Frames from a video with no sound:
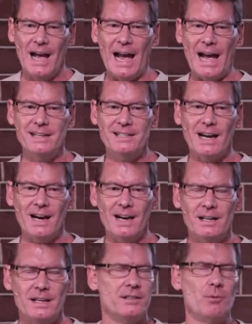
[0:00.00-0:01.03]
and the
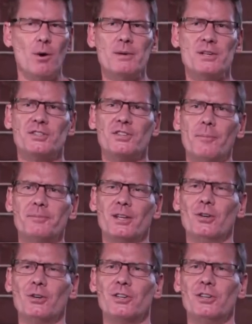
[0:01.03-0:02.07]
woman stopped and
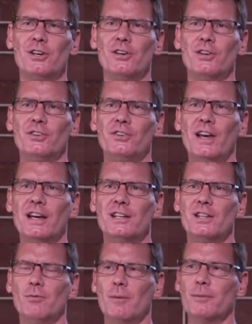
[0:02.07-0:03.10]
looked at her and said,
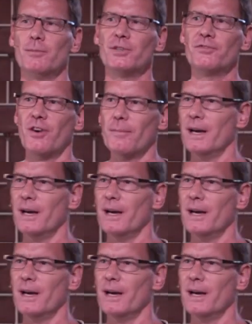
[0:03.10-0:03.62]
the woman was from